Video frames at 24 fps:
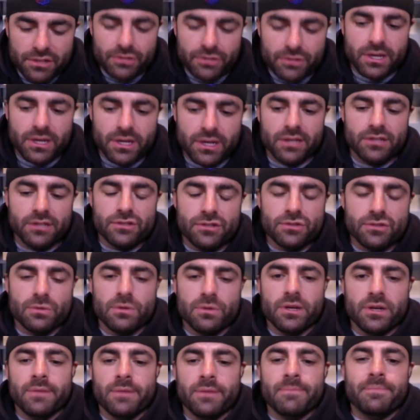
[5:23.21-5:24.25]
You got to
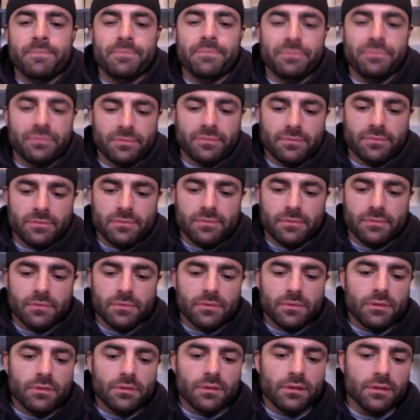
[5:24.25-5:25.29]
enjoy
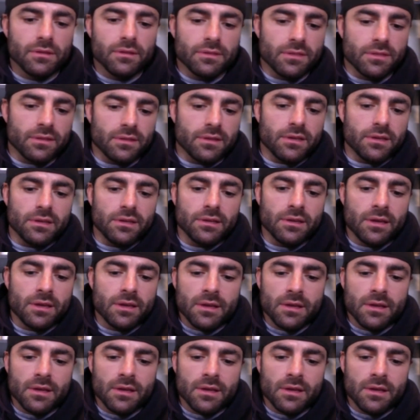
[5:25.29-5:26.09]
the